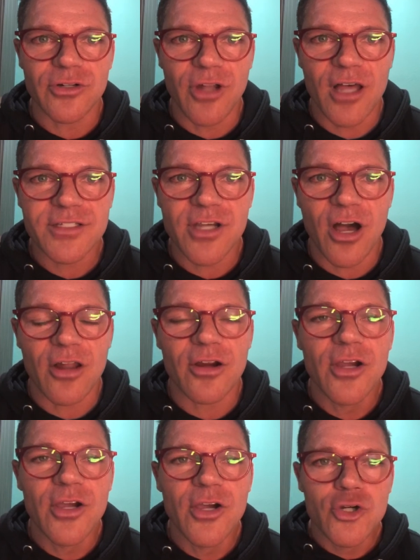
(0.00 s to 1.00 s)
law scholar
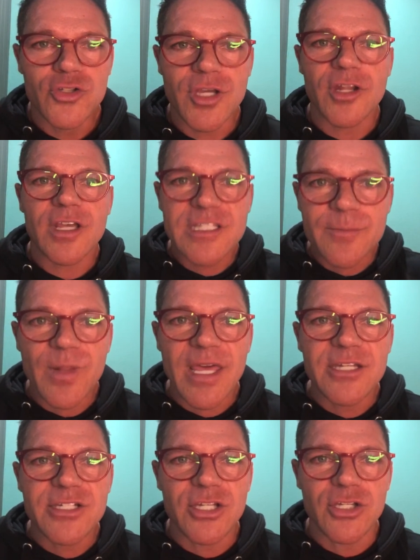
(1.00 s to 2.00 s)
who's going to explain
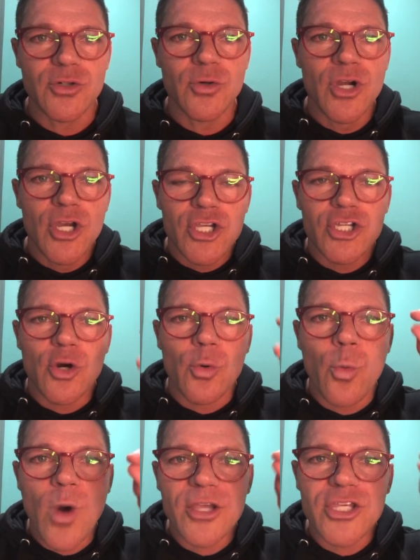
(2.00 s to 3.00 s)
to you,
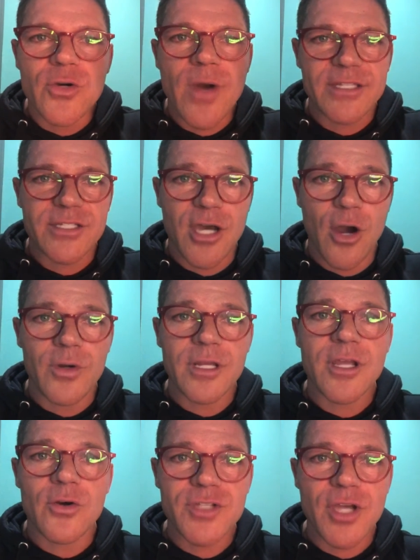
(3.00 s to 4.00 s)
what U.S. code it
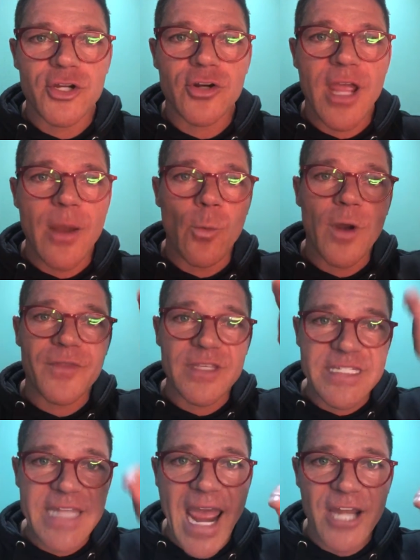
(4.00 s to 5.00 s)
goes under and what the
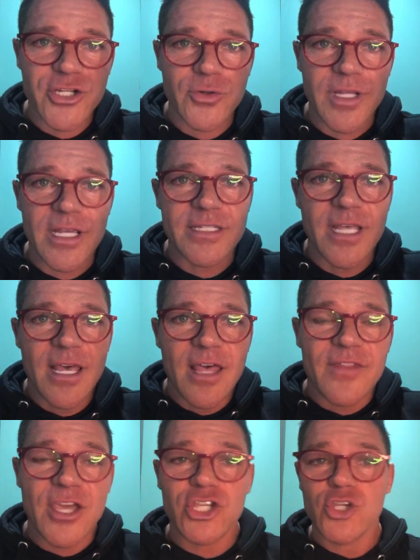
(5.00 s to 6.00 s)
statute is
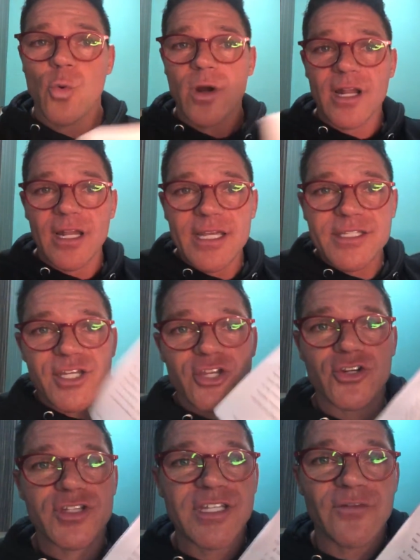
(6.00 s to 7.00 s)
that you want to list in your
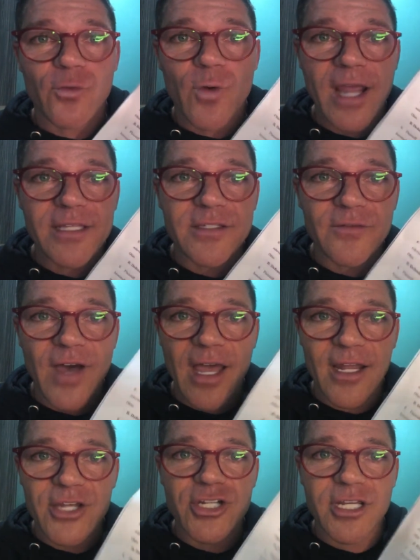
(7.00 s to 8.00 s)
civil rights
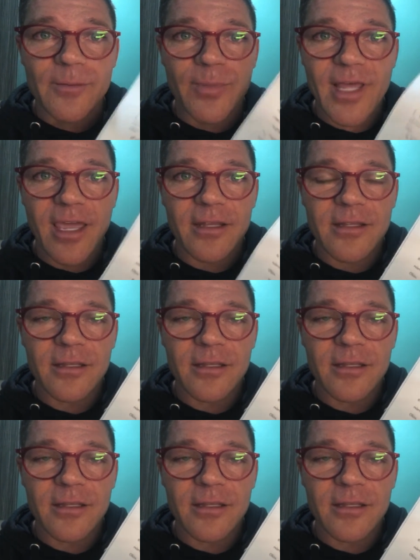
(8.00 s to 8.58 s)
violation complaint.